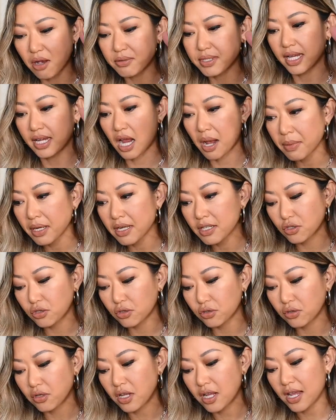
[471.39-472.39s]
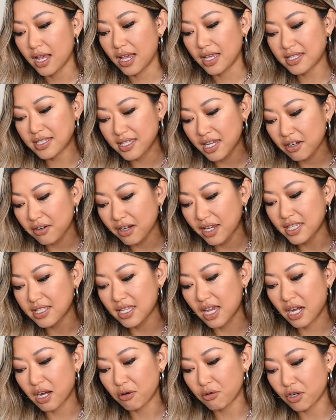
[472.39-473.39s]
I was like, I'm going to do a series,
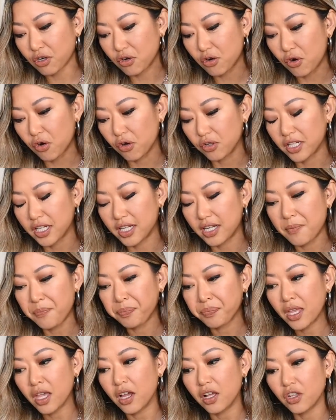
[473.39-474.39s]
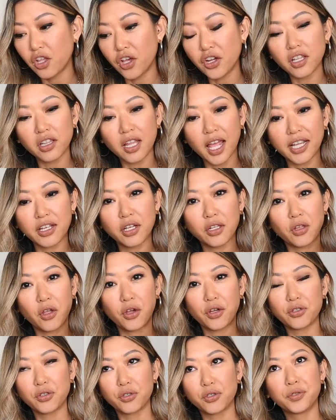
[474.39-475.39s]
and I want to call it Learn It Like a
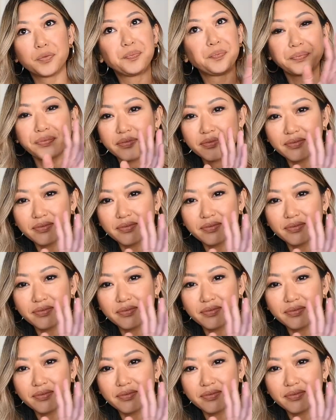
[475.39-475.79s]
Local,